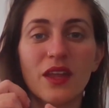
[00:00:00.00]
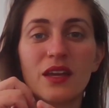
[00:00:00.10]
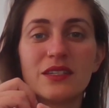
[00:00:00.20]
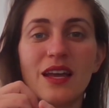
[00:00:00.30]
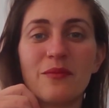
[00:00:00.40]

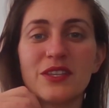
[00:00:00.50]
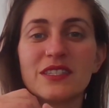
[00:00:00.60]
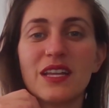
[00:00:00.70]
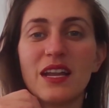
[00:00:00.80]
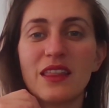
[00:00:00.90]
Tapping the
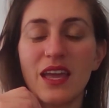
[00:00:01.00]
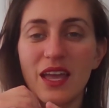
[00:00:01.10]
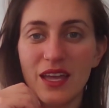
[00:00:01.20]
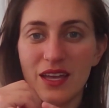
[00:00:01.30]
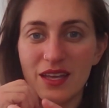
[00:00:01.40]
side of the
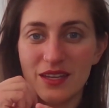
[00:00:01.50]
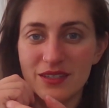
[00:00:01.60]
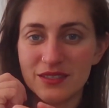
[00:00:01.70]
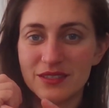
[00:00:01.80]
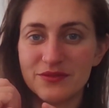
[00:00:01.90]

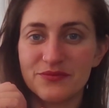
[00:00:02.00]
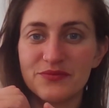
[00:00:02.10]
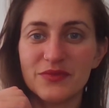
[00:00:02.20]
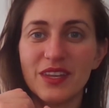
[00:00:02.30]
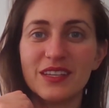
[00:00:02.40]
hand,
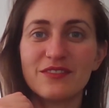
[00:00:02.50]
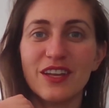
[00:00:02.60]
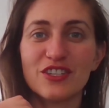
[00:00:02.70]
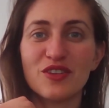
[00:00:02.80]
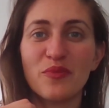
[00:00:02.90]
nice
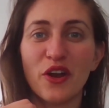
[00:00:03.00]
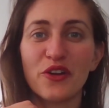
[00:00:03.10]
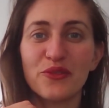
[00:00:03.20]
fleshy part.